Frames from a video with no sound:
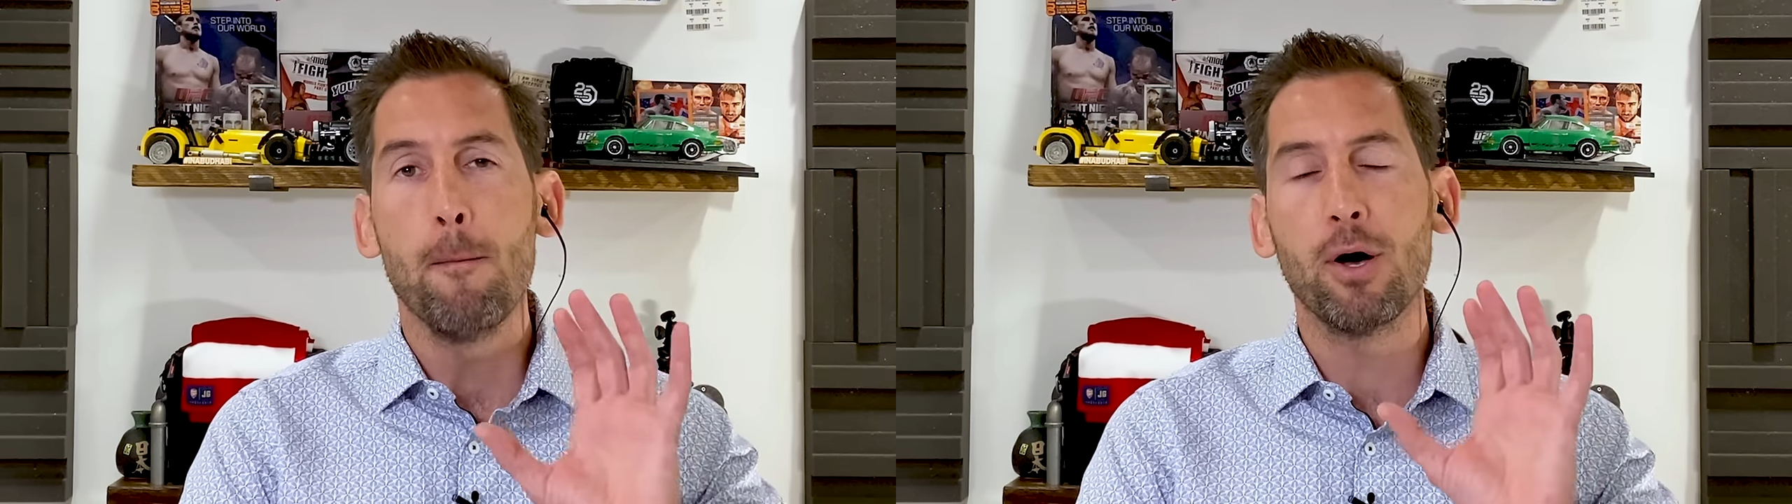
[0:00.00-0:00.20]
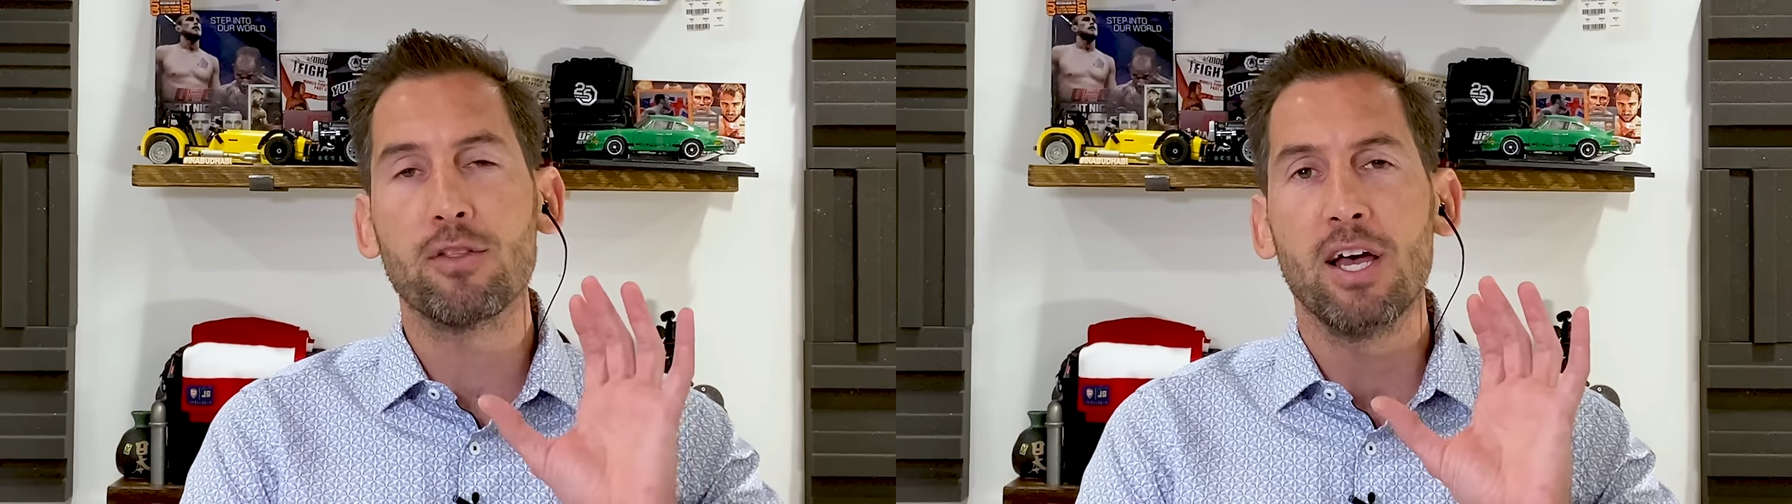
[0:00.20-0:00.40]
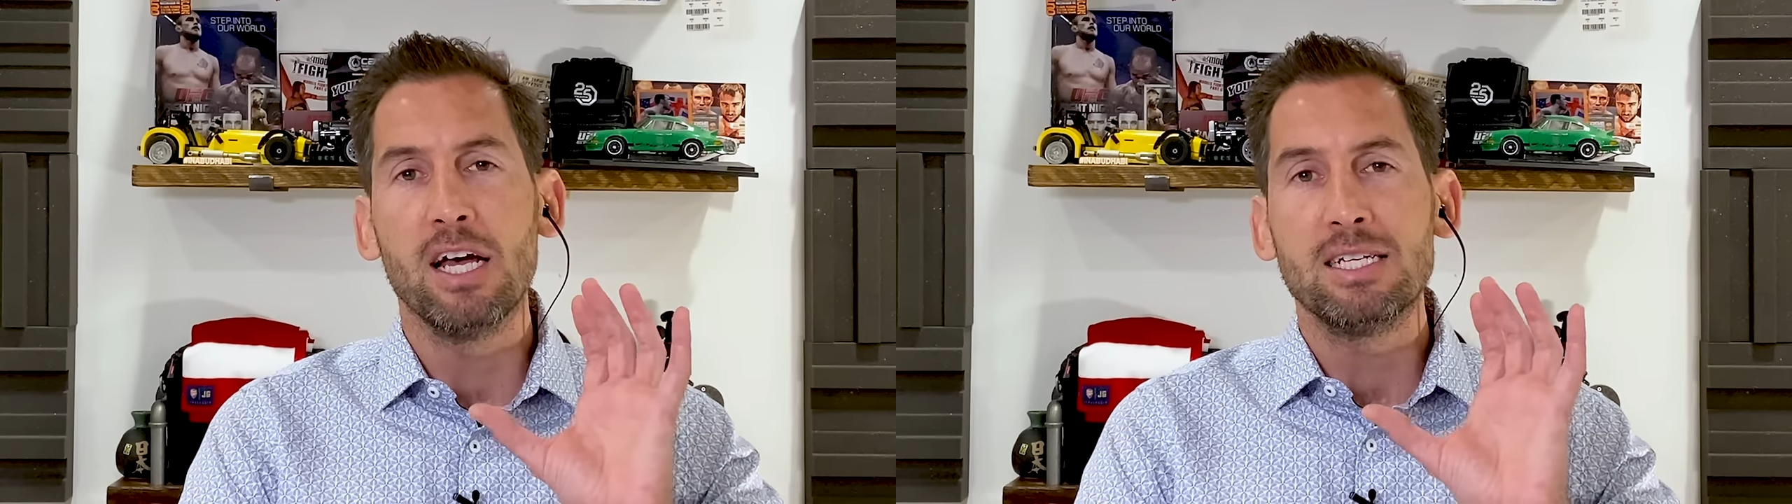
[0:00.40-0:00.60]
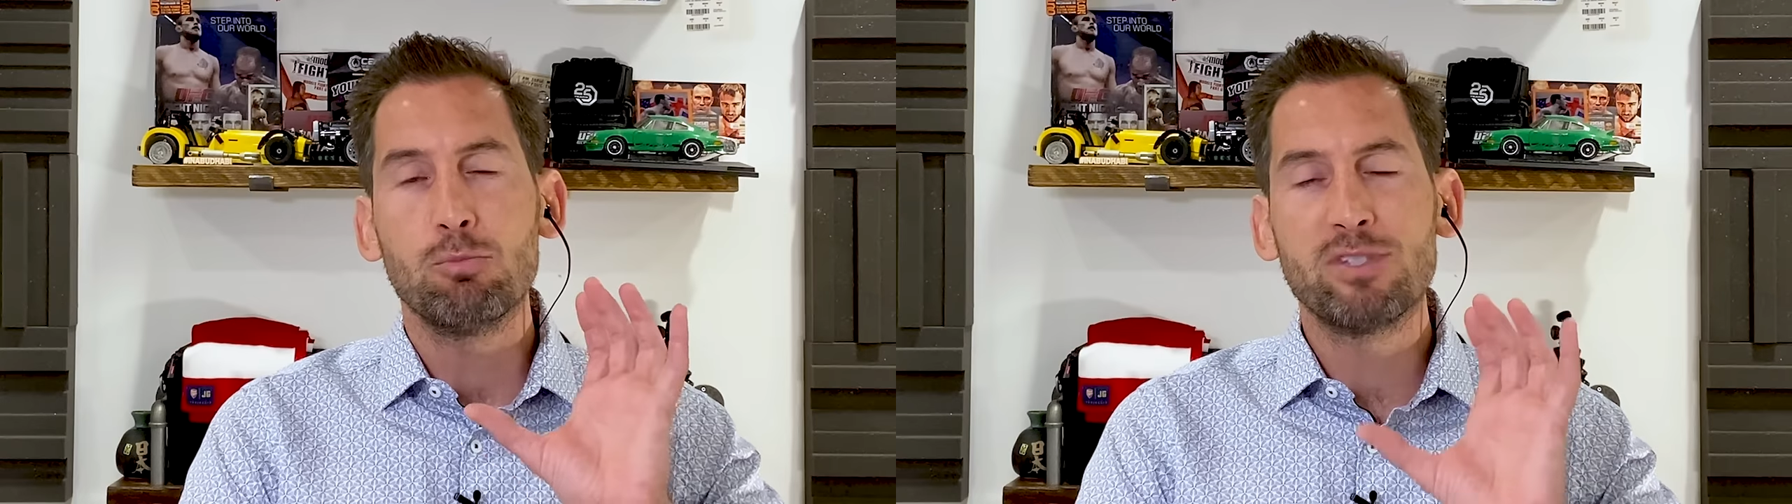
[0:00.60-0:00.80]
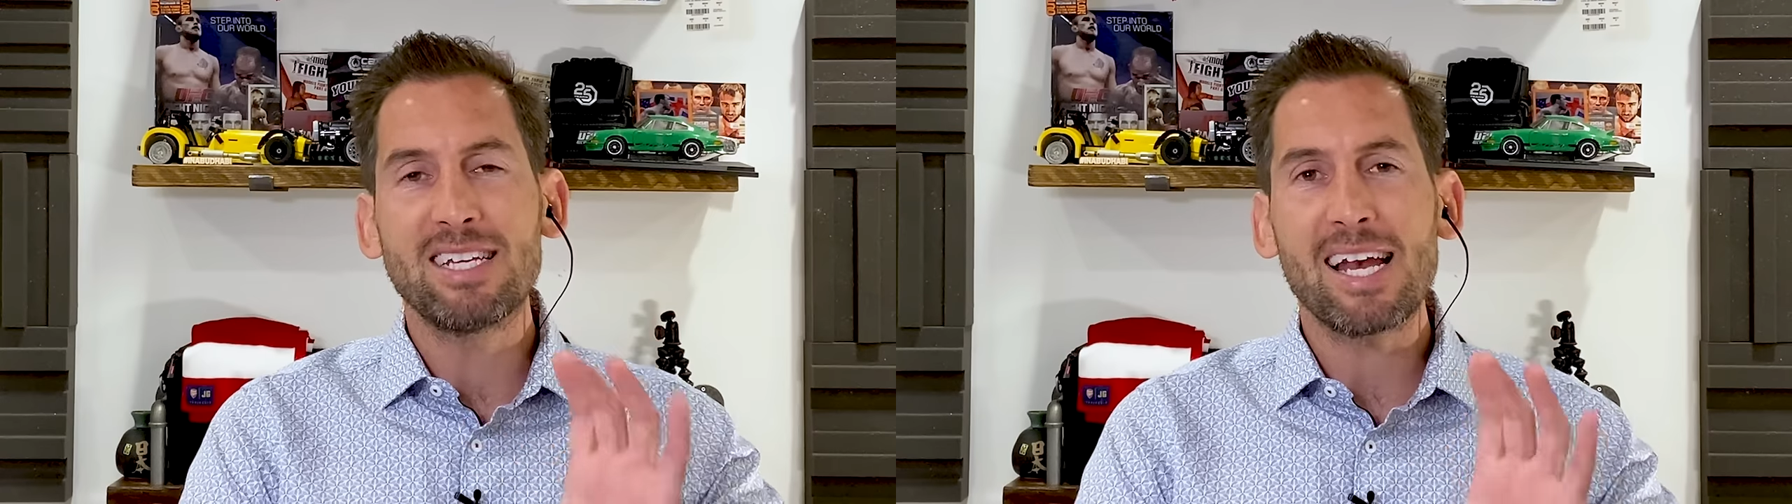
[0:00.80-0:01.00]
But
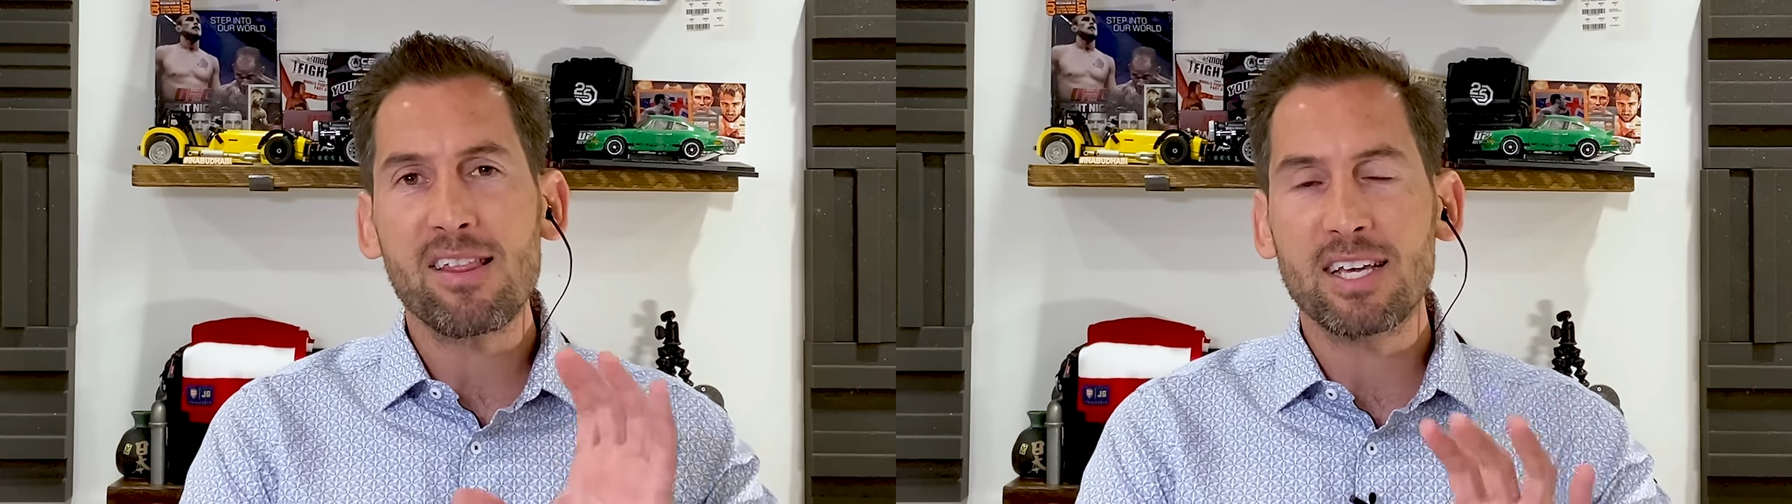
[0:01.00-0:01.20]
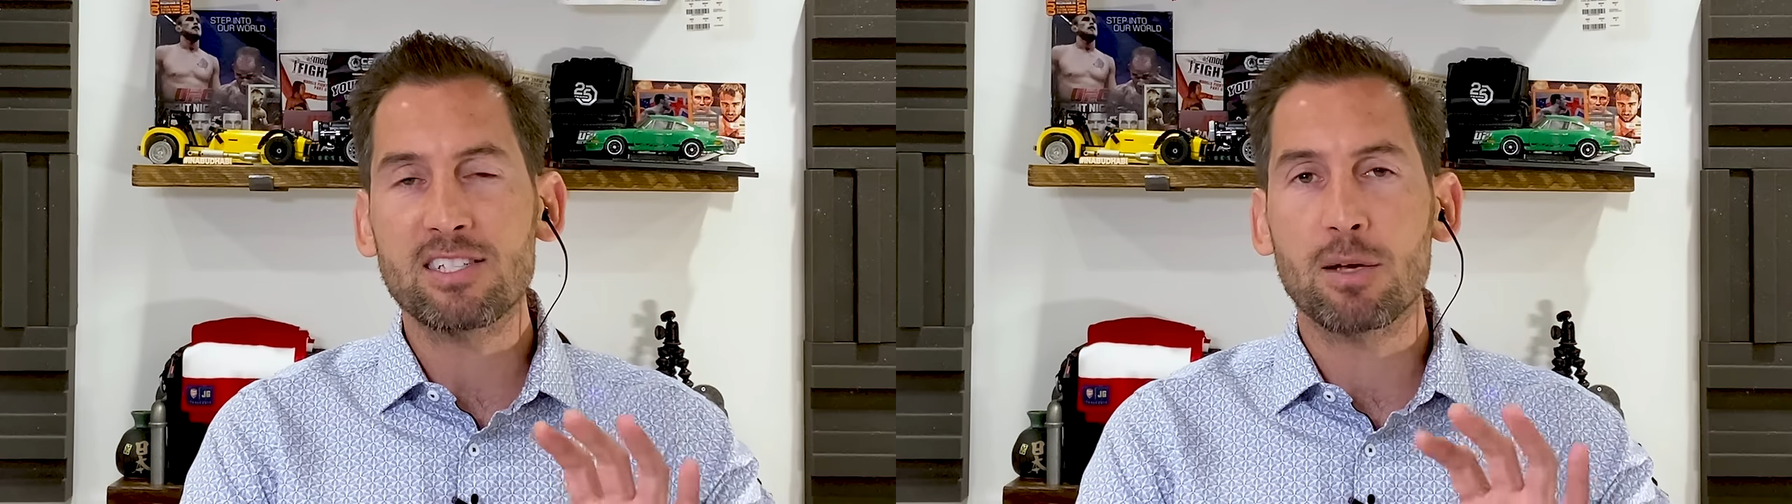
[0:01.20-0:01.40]
did anything